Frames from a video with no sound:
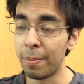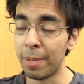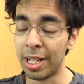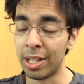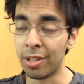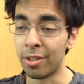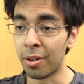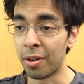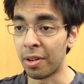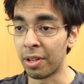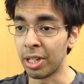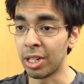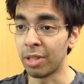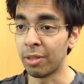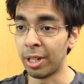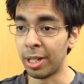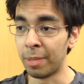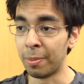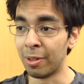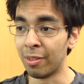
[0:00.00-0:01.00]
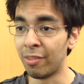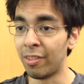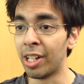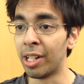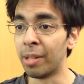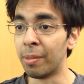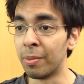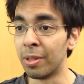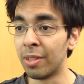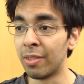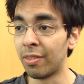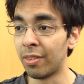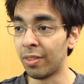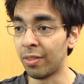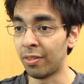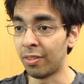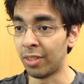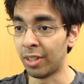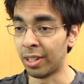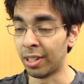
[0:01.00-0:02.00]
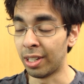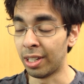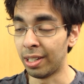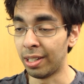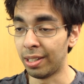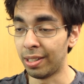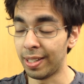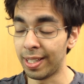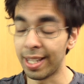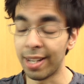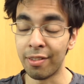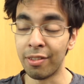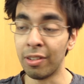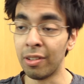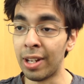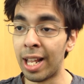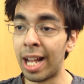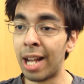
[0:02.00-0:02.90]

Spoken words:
Binged on ice cream and films for several